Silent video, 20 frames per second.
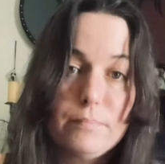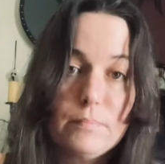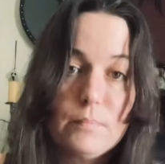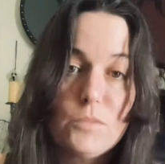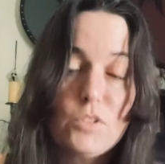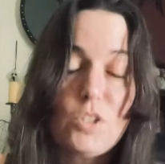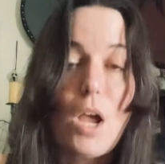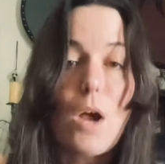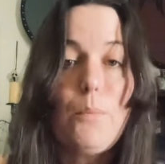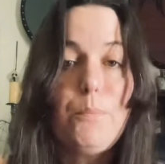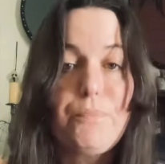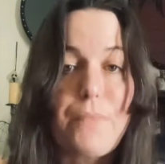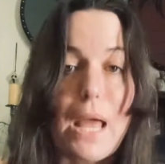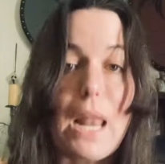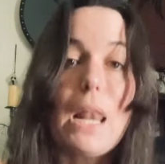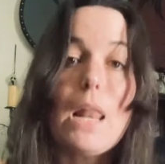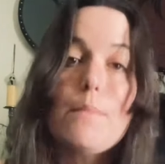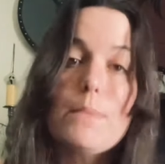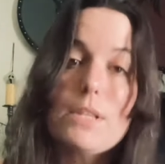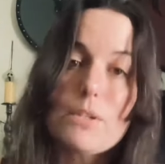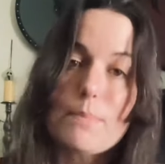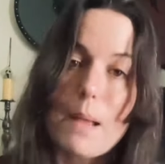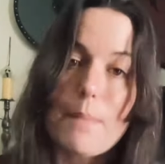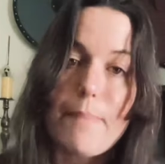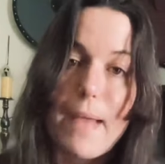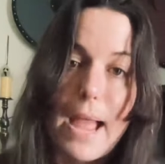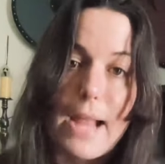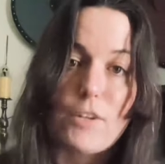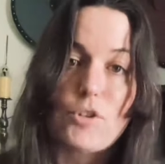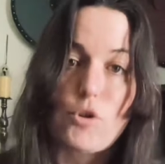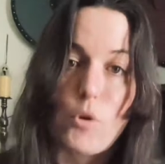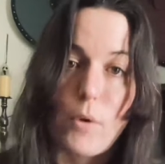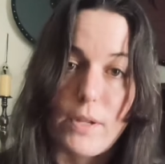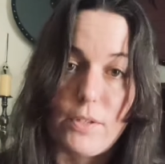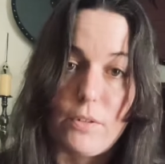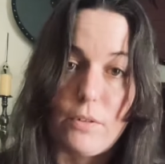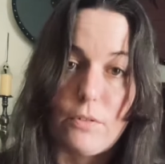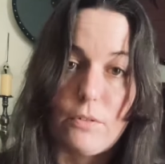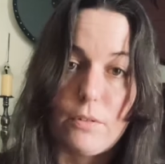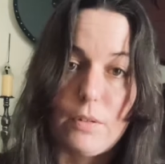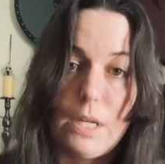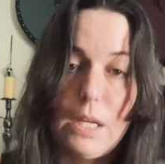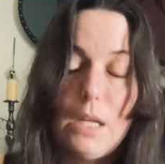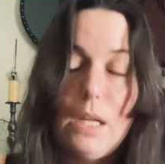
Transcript: So that limits my bag choices.